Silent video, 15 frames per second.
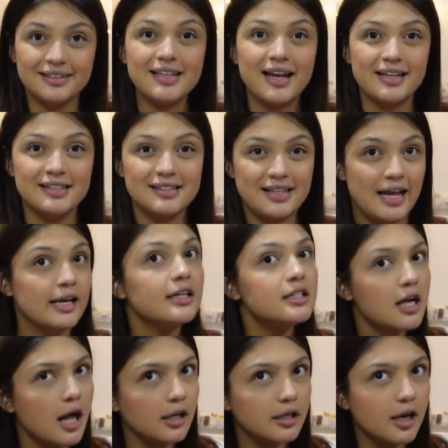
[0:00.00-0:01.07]
Yes. And
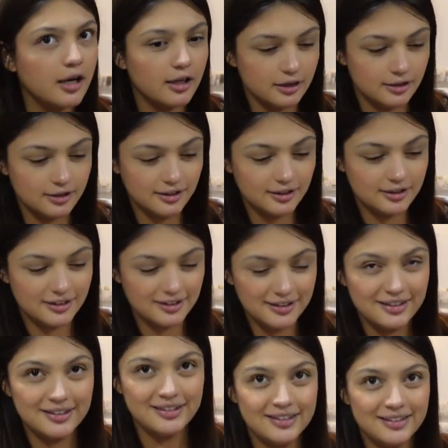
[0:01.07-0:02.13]
Natalia.
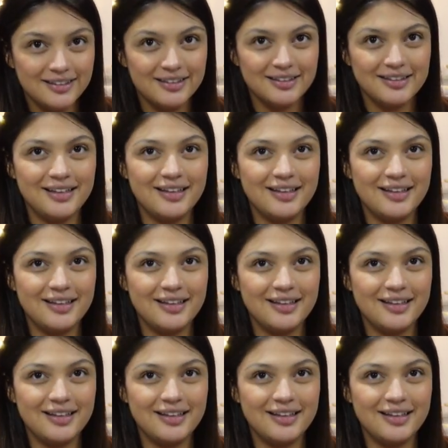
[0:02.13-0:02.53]
Oh, of course.